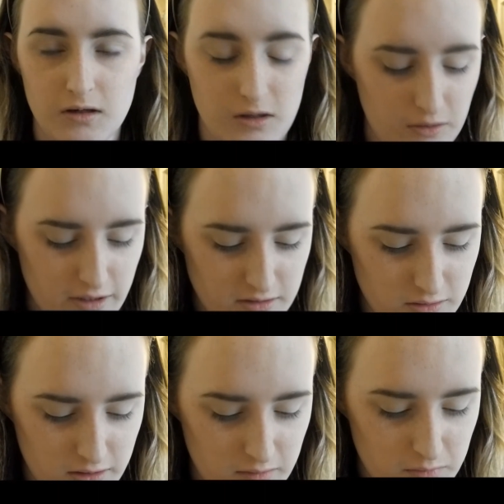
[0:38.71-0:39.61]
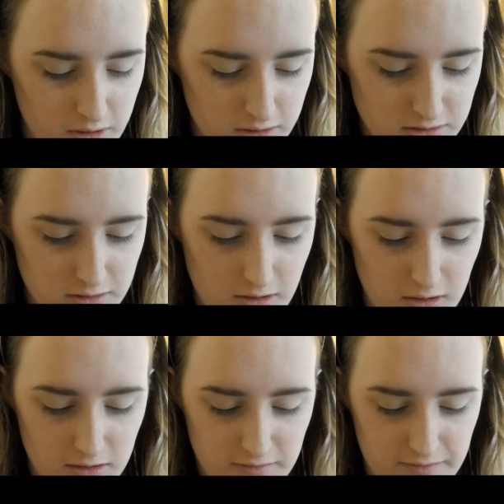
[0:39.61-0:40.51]
Okay, so I unboxed
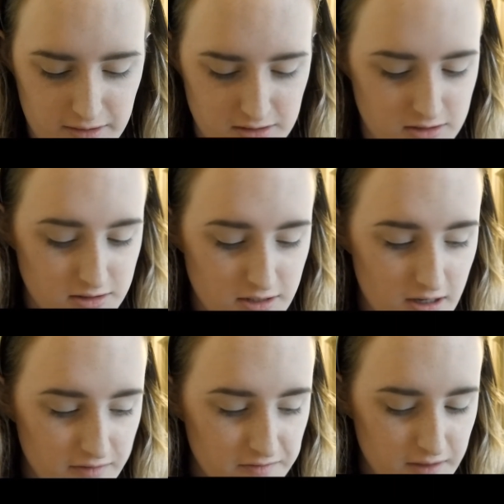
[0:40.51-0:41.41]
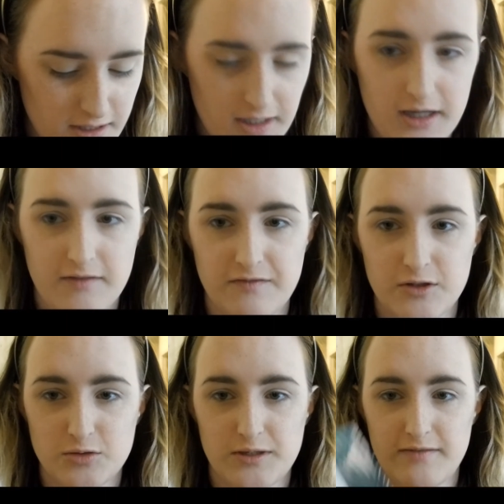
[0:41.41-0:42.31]
all of this stuff, and
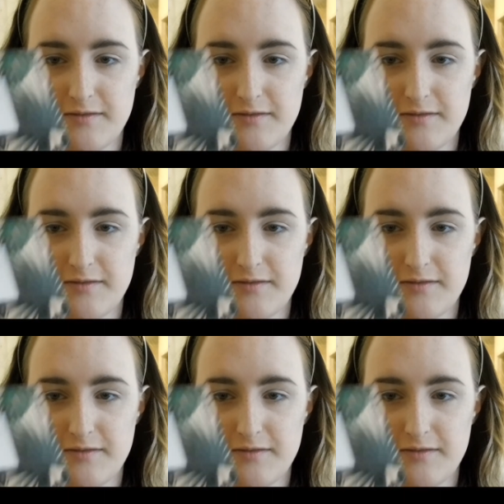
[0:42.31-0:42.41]
first we have